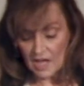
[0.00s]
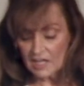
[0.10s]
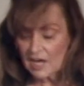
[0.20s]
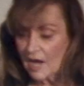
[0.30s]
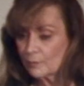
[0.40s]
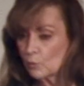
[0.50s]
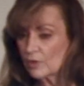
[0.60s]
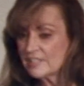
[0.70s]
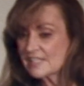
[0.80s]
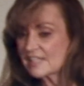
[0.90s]
God
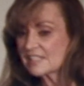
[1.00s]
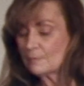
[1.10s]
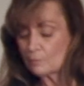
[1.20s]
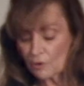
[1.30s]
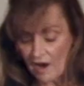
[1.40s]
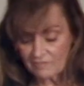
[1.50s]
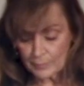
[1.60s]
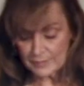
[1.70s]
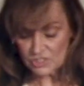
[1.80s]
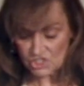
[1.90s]
warns us in
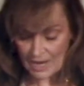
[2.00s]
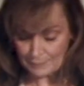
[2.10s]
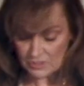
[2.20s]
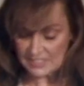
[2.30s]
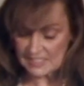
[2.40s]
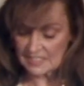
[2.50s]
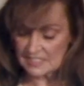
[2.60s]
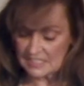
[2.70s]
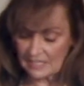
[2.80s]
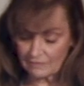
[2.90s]
Proverbs chapter
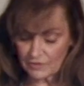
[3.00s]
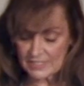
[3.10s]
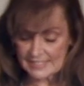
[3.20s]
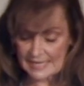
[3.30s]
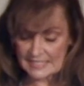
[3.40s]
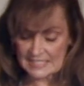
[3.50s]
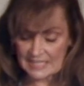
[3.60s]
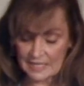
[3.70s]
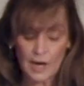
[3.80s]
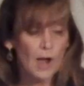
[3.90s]
16, verse 18